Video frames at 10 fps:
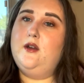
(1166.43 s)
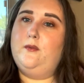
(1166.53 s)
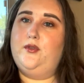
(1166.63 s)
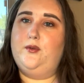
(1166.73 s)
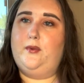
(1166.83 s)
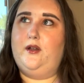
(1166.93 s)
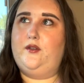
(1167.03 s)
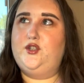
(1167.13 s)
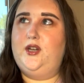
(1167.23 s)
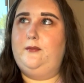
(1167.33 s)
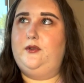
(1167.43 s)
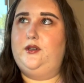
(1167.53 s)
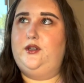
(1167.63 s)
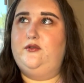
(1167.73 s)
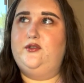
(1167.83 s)
with the ball that
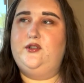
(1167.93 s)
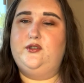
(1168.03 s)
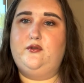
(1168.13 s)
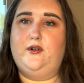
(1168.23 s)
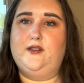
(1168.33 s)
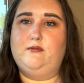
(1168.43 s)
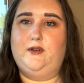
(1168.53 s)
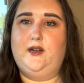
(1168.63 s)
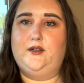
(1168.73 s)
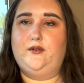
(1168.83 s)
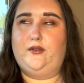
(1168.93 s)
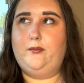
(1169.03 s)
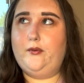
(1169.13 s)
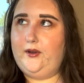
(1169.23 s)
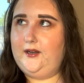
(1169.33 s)
Chamberlain used to score his 100th
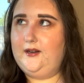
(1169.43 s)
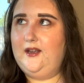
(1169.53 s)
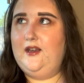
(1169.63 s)
point.